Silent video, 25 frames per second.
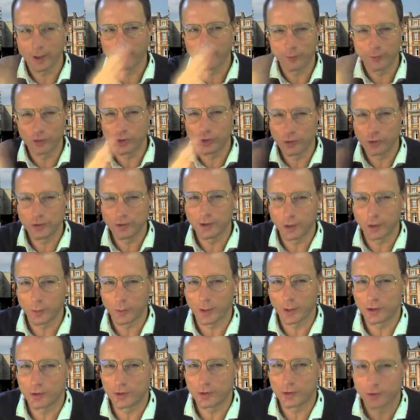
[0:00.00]
of choosing the
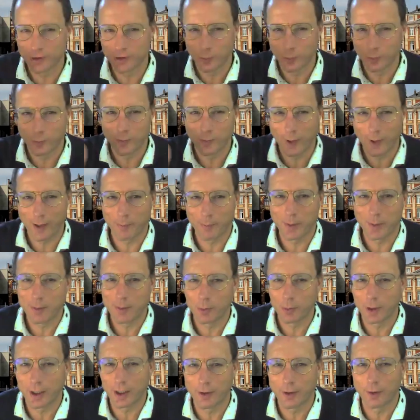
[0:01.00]
questions so that people
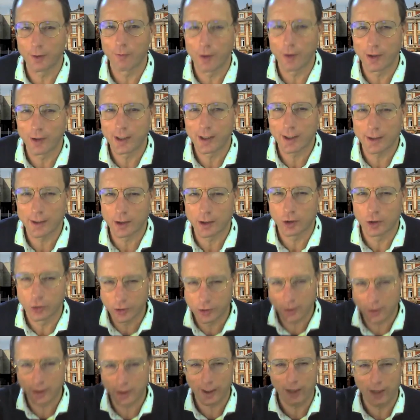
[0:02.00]
get a very good
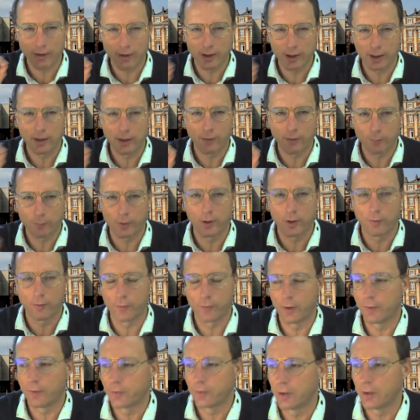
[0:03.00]
clarity of
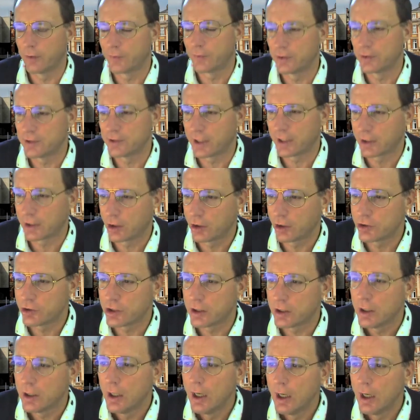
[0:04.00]
the technology.